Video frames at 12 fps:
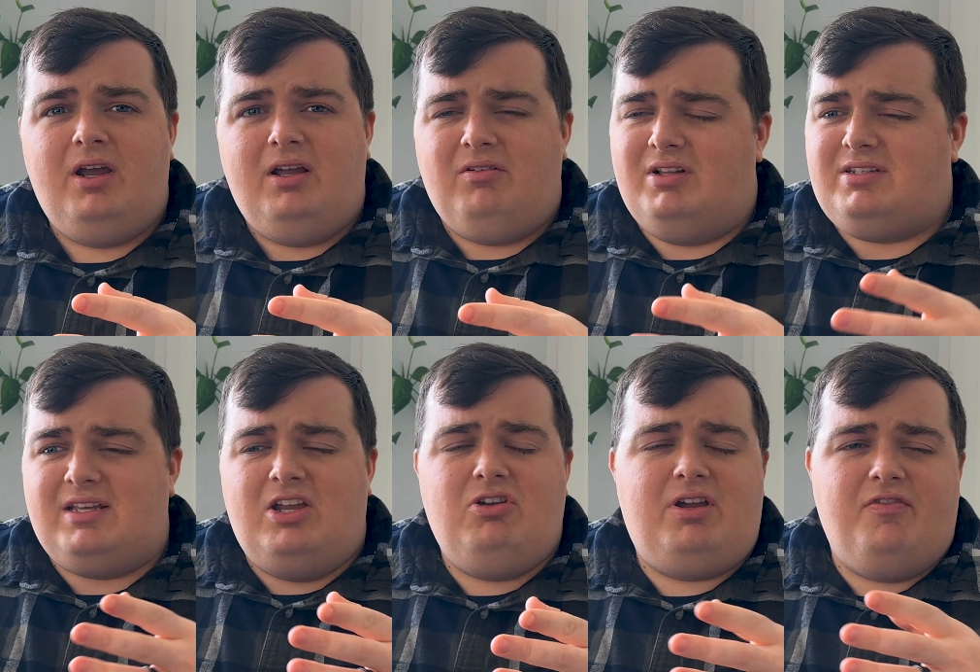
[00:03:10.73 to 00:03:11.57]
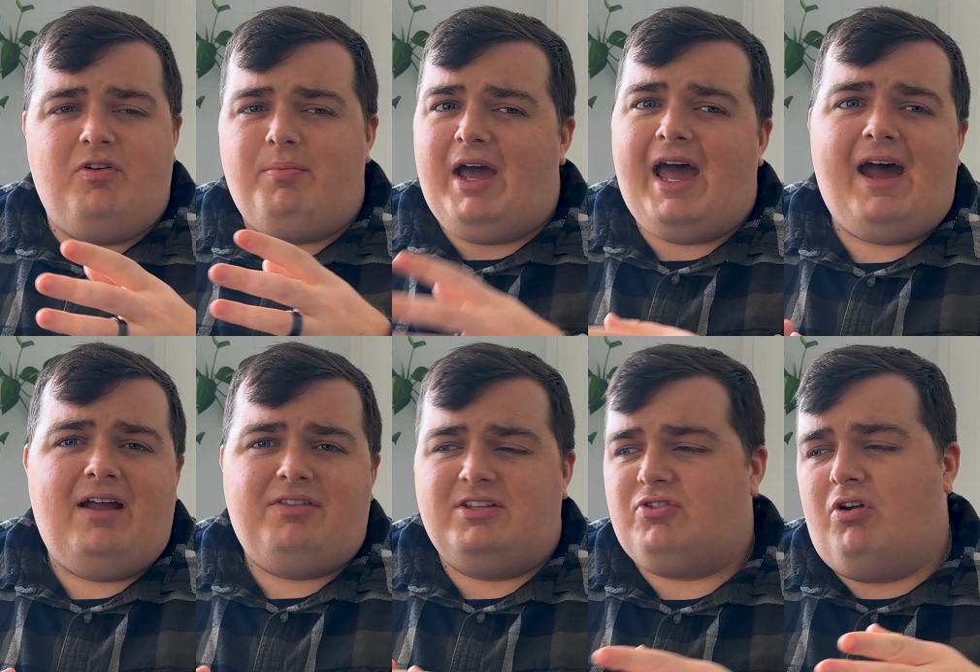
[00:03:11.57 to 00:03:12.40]
let's say you give them a
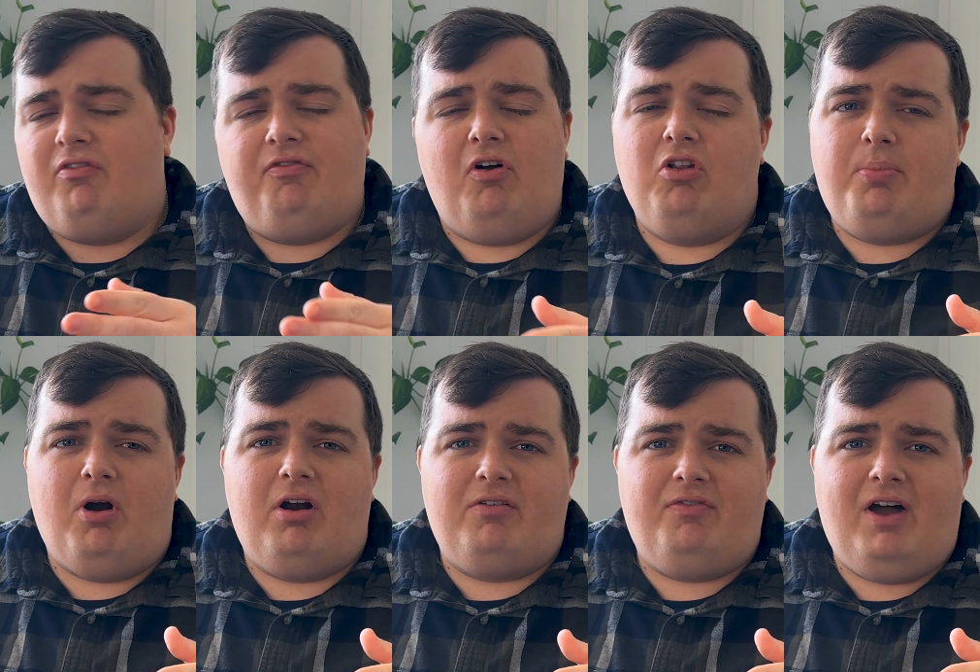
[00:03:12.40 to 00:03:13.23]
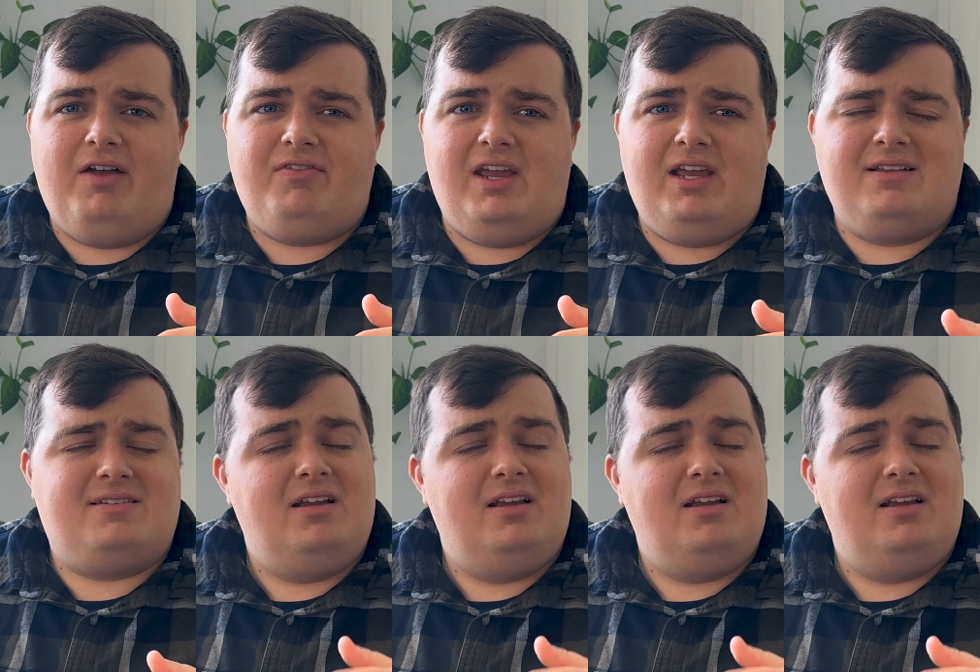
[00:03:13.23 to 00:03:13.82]
hat that's going to fall apart in 5 days,